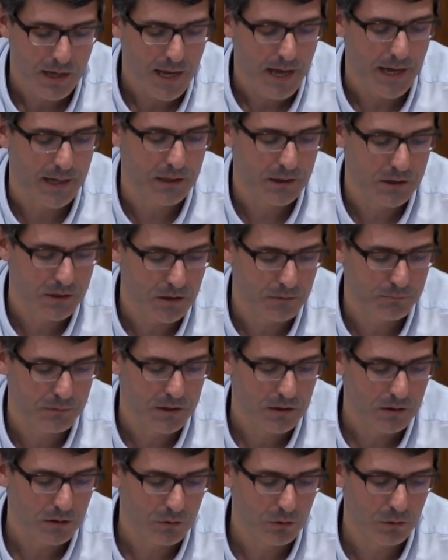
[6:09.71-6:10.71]
and adopt
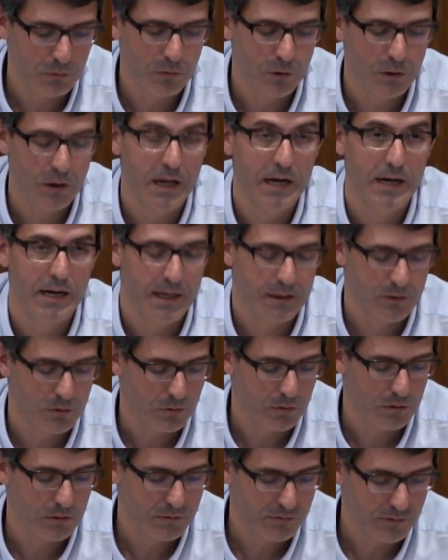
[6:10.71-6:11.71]
global
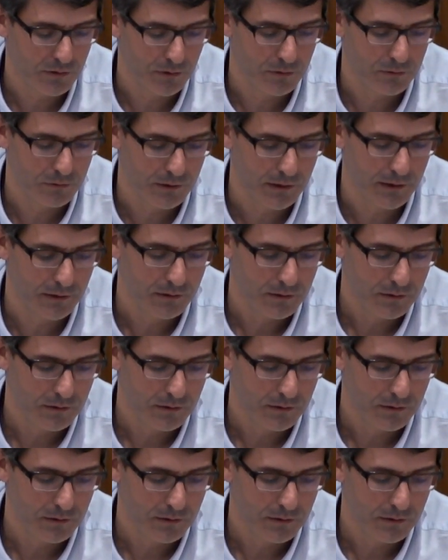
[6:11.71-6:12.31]
natural security,